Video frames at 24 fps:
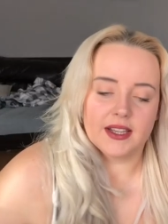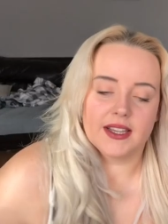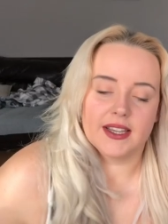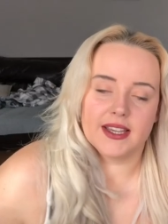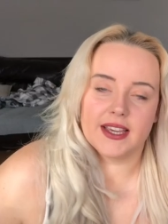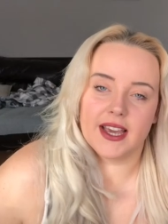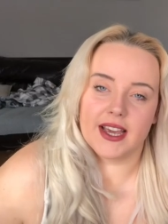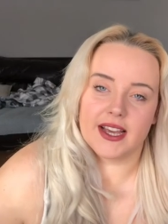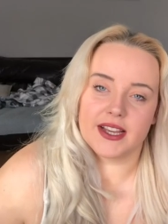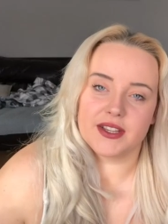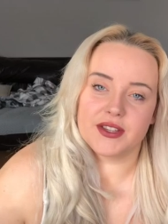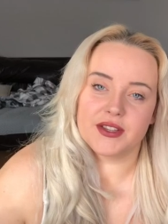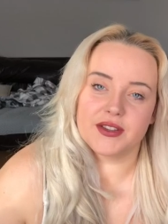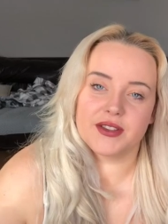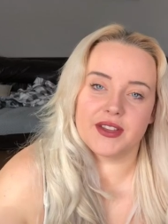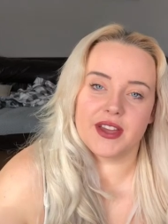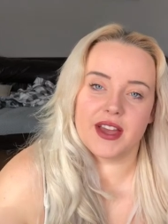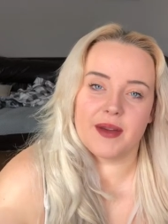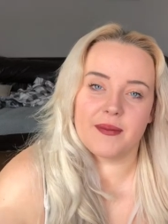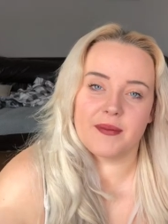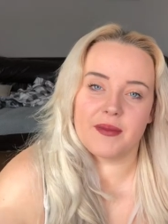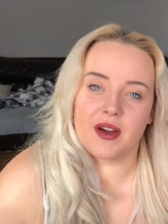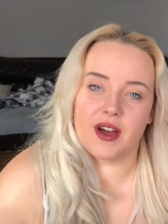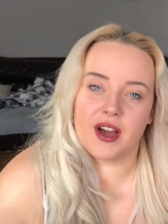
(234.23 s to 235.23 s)
Yeah, so
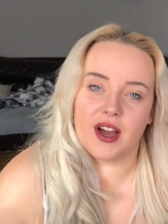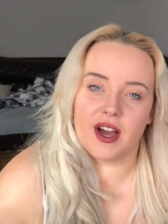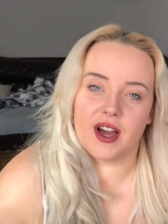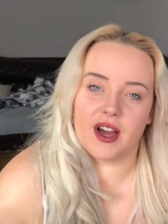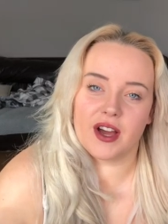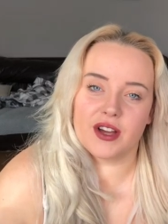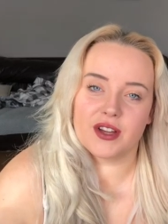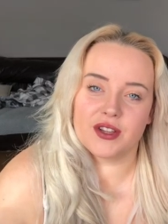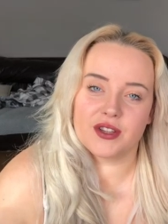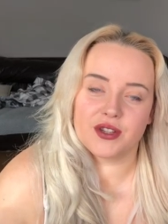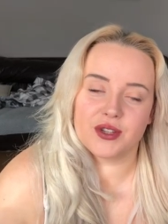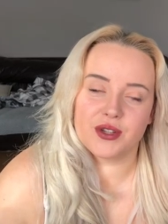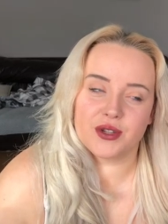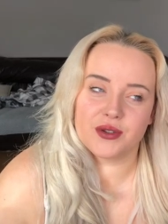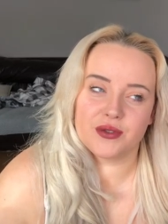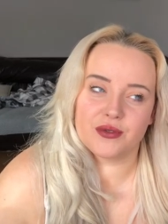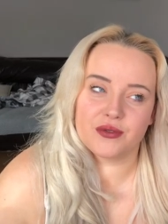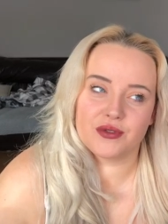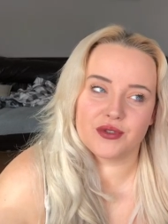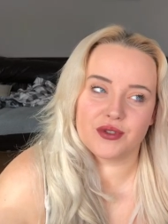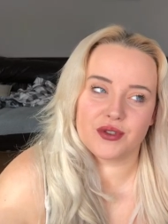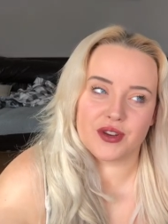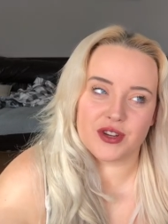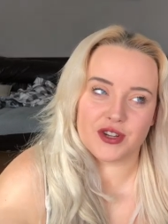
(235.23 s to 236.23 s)
them are
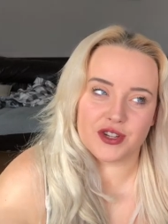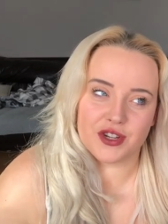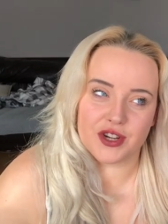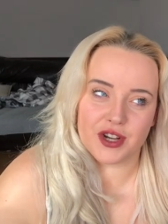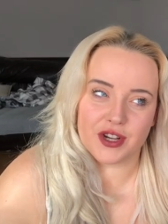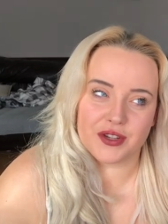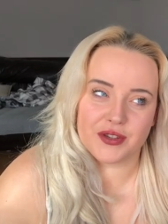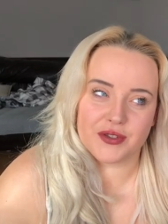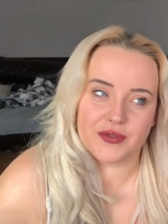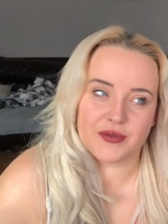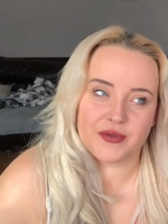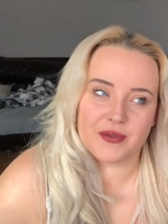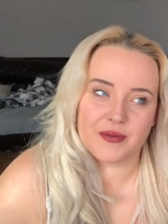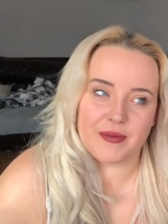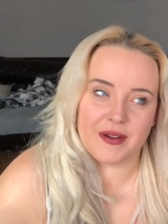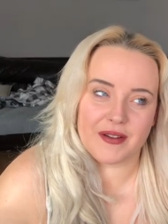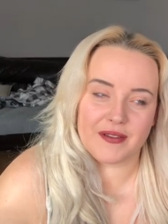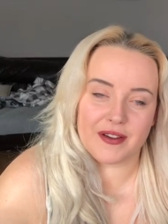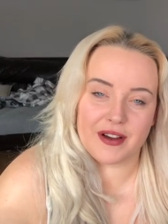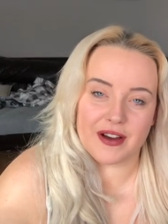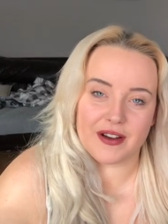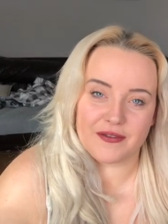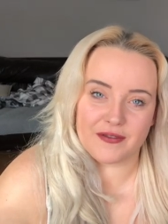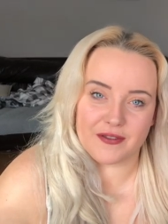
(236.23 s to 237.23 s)
two screenshots from
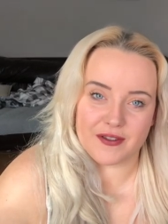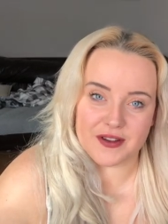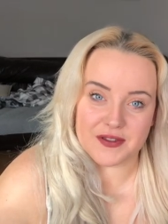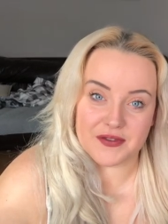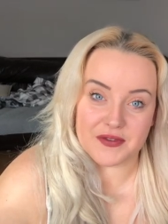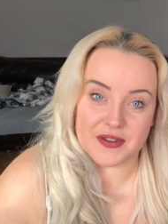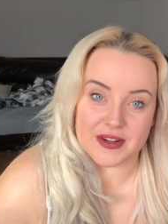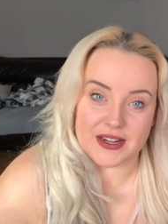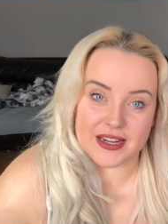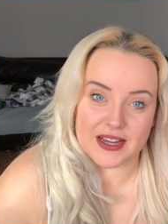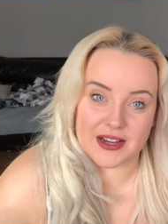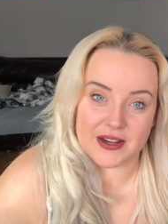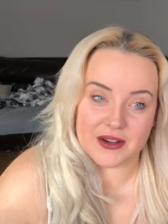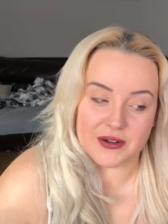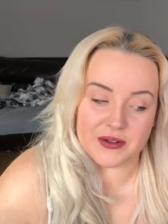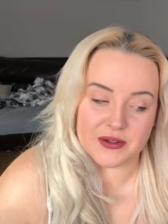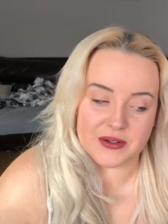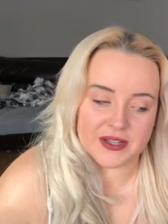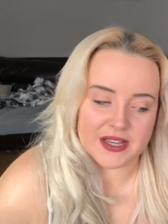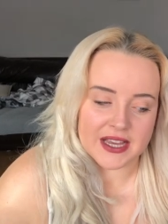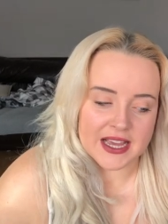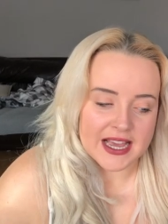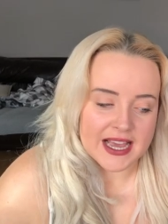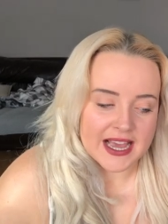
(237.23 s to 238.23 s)
my very first
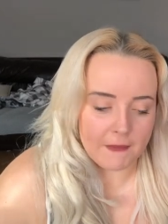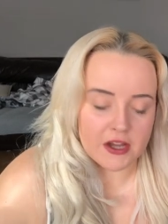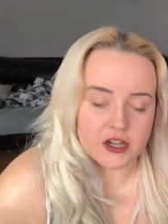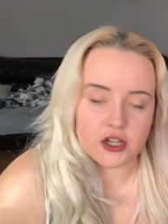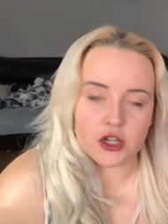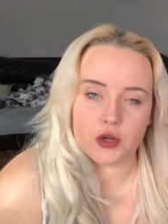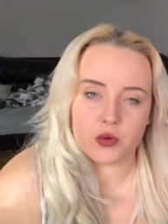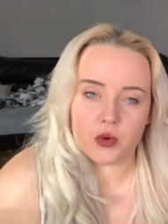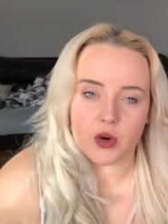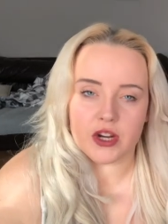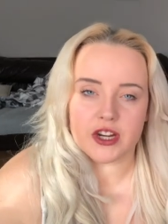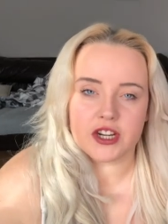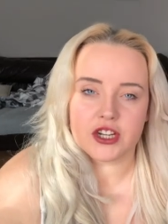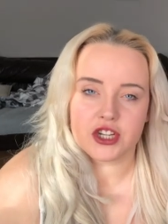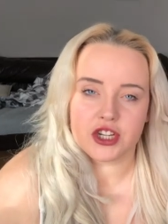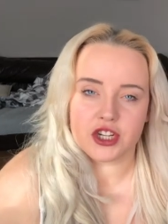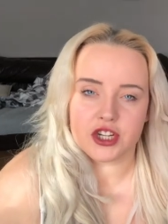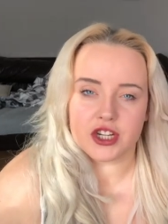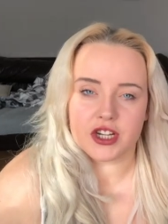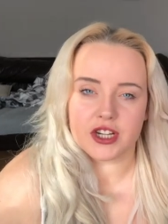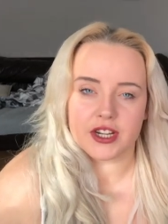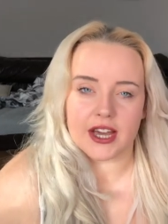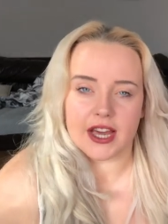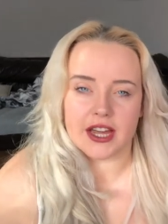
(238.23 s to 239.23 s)
videos. I just wanted
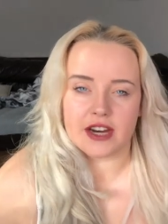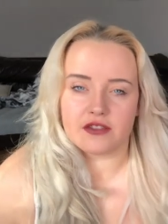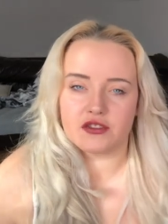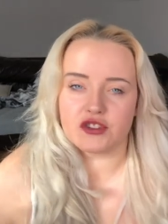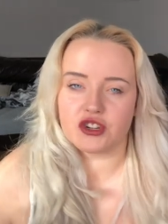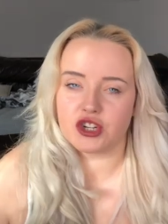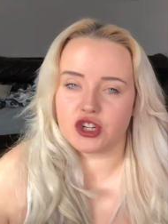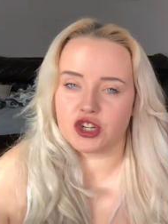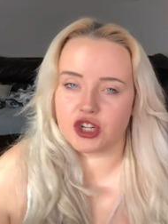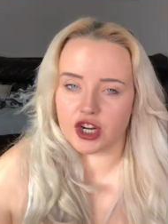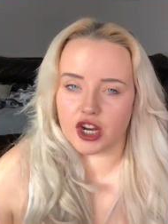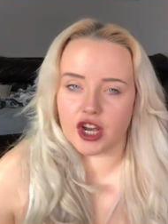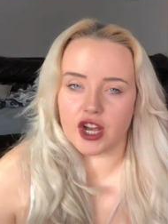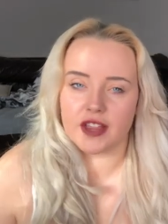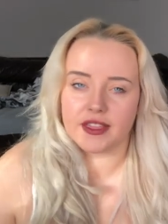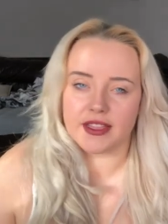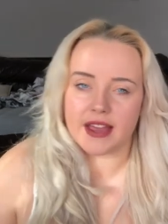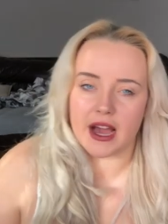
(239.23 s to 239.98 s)
to kind of share